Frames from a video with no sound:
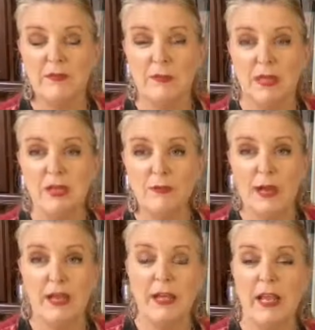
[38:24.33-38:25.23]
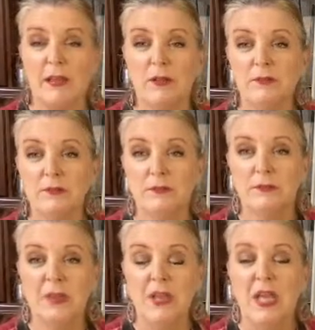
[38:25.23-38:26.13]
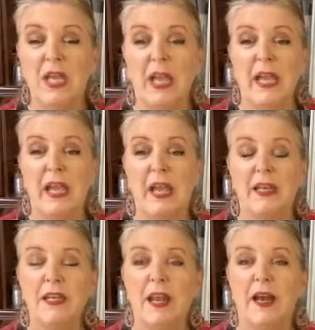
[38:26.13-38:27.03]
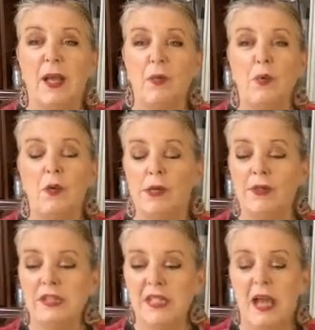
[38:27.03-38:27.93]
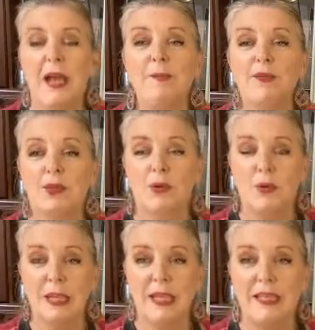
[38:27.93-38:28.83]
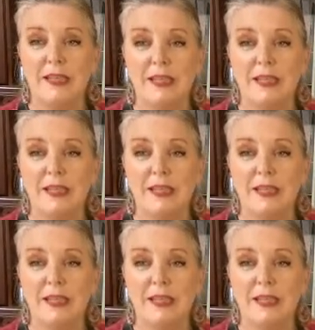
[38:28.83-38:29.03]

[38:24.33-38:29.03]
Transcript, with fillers: of money right now and I want the time to create